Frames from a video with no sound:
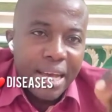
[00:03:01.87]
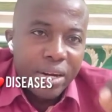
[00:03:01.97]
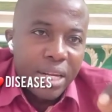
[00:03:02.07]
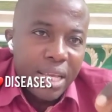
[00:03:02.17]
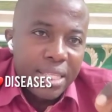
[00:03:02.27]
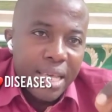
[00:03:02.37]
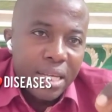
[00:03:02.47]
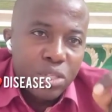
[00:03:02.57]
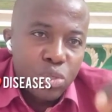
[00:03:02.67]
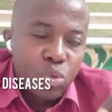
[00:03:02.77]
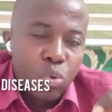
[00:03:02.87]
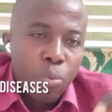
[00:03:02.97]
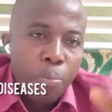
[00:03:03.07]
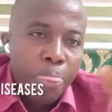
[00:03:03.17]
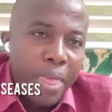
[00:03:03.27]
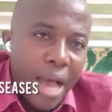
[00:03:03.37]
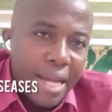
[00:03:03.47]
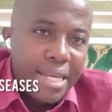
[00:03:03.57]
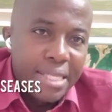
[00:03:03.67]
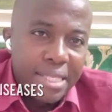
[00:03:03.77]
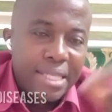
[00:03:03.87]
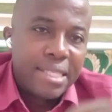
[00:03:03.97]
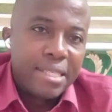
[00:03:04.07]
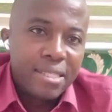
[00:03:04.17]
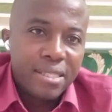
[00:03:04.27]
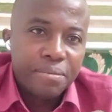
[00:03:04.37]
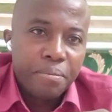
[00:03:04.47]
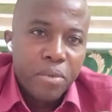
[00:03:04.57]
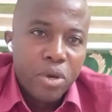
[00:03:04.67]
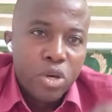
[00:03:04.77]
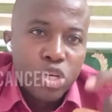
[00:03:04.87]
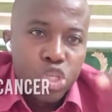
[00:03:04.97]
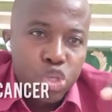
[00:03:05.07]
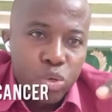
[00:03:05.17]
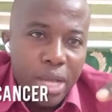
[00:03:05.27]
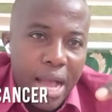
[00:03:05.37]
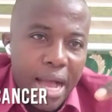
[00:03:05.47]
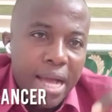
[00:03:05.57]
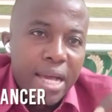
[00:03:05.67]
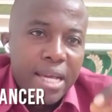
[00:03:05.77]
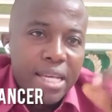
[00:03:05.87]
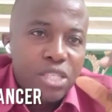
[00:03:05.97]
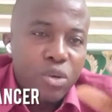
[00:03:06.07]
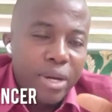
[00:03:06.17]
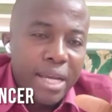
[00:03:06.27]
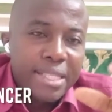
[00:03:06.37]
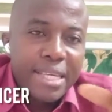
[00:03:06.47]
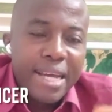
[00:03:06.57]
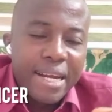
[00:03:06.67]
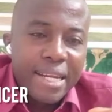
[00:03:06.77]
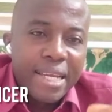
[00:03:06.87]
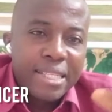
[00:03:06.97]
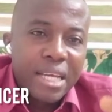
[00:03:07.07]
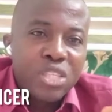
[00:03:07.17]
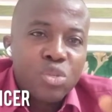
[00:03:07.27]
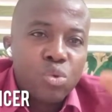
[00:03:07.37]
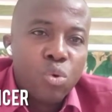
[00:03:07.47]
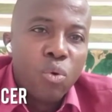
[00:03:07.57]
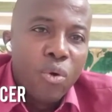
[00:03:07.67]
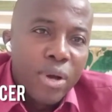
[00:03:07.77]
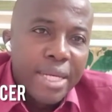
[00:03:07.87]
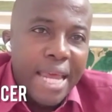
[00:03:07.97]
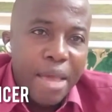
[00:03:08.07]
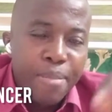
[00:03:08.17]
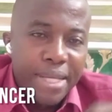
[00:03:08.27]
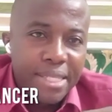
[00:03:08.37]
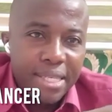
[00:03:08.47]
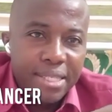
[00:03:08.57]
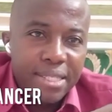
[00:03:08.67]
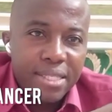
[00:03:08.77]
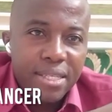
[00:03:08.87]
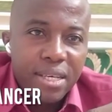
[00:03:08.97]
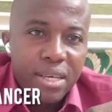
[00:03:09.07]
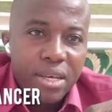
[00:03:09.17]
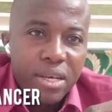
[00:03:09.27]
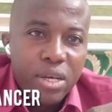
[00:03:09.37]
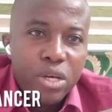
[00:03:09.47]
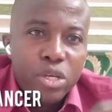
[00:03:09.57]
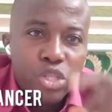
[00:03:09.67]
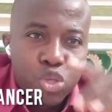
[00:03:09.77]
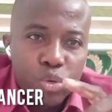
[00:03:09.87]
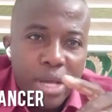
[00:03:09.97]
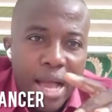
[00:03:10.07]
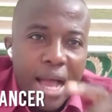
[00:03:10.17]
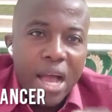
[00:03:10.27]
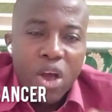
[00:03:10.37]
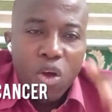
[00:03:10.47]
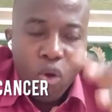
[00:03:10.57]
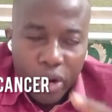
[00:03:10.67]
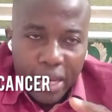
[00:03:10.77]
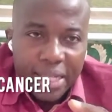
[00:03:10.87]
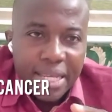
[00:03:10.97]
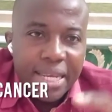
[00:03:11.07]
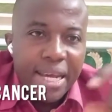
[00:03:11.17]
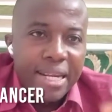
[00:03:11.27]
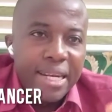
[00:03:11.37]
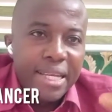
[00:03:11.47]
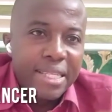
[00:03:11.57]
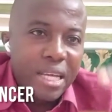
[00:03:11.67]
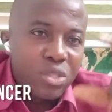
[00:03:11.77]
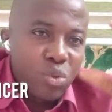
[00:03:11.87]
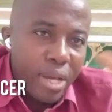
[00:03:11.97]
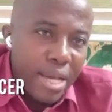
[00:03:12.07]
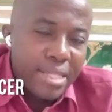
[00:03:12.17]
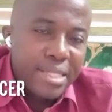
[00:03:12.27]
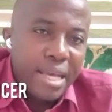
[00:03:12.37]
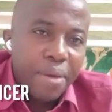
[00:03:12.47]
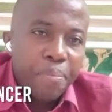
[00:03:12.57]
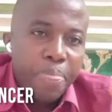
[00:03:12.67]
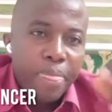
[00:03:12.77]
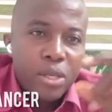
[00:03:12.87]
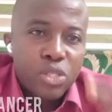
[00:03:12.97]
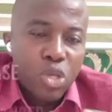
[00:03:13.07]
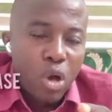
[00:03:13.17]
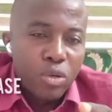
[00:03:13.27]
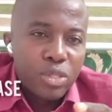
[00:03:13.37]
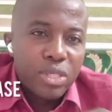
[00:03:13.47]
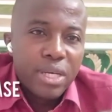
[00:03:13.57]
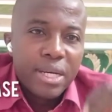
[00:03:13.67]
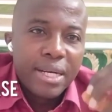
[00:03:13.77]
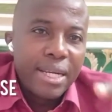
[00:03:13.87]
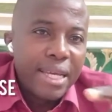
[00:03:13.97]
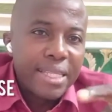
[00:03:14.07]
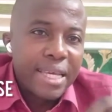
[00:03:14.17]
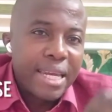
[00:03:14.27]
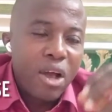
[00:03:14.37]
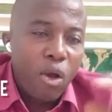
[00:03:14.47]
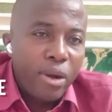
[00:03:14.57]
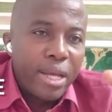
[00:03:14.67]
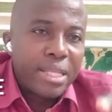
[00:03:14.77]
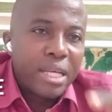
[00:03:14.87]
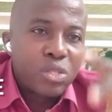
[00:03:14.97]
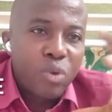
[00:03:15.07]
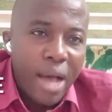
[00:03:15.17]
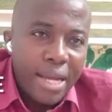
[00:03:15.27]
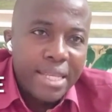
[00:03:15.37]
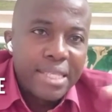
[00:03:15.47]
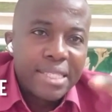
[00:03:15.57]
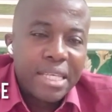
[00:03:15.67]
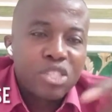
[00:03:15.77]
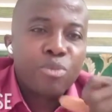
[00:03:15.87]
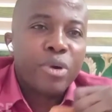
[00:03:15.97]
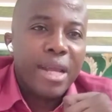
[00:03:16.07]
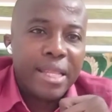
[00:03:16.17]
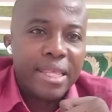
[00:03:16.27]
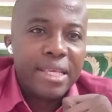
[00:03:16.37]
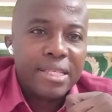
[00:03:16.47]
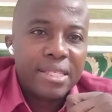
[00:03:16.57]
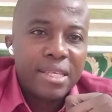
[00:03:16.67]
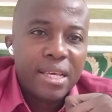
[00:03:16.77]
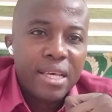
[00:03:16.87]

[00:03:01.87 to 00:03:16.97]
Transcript: and related to heart diseases. Sugar is connected and related to diabetes. Sugar connected and related to cancer. Salt related and connected to heart disease and some other things.